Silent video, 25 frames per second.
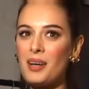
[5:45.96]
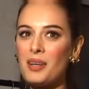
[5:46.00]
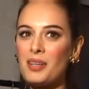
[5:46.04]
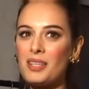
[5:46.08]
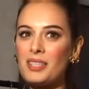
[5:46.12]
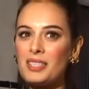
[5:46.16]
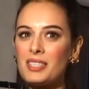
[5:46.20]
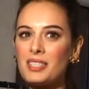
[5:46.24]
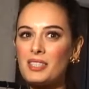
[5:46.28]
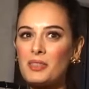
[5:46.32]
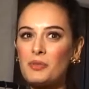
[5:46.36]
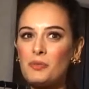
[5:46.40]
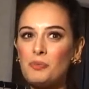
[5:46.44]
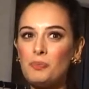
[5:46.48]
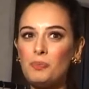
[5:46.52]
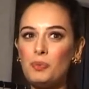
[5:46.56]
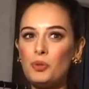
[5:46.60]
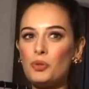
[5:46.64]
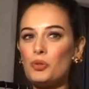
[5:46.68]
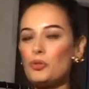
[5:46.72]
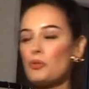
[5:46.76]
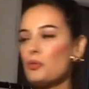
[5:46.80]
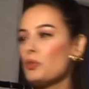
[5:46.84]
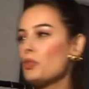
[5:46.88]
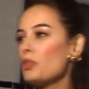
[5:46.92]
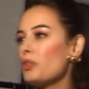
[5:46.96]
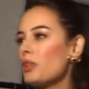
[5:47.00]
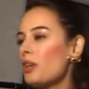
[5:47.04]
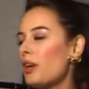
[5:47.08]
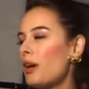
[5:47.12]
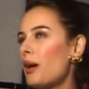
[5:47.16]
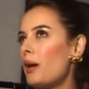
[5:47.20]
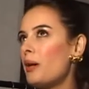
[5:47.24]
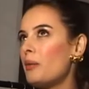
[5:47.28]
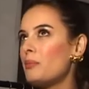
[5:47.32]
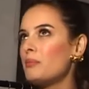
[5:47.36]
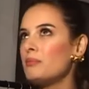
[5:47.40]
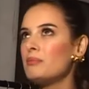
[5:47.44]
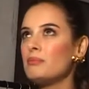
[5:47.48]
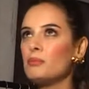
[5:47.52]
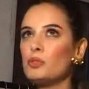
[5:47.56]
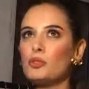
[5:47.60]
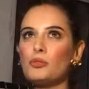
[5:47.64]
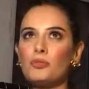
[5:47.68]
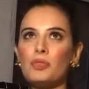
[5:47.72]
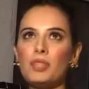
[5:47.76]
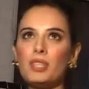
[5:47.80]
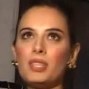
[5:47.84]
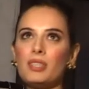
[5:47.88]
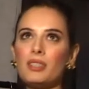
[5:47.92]
Uh, it's a beautiful um,
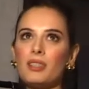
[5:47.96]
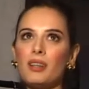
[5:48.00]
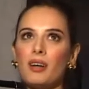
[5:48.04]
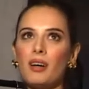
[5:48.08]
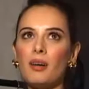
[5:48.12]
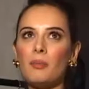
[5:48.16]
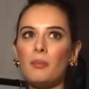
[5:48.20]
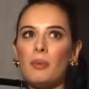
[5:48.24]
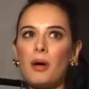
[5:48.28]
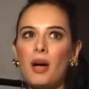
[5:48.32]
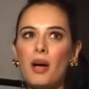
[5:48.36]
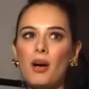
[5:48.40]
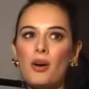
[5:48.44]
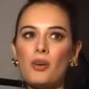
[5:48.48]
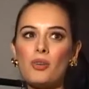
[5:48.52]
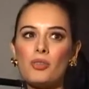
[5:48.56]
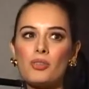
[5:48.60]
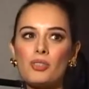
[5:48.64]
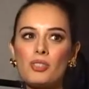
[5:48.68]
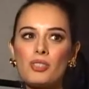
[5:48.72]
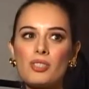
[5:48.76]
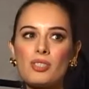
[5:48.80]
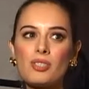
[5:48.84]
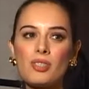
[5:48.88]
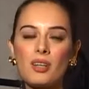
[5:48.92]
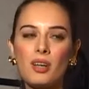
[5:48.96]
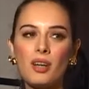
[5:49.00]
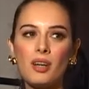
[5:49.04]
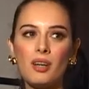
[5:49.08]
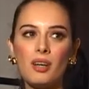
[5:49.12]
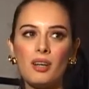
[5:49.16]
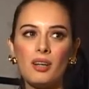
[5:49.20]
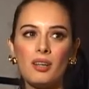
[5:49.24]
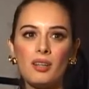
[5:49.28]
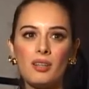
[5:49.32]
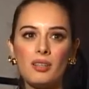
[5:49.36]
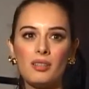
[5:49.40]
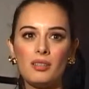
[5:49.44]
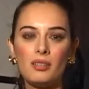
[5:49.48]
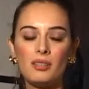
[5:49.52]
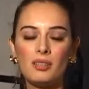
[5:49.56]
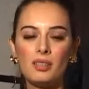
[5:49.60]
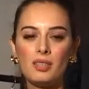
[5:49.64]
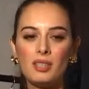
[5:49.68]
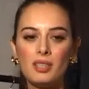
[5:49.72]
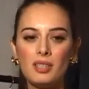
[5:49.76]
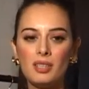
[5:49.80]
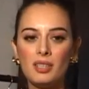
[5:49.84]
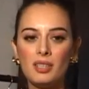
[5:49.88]
movie about uh,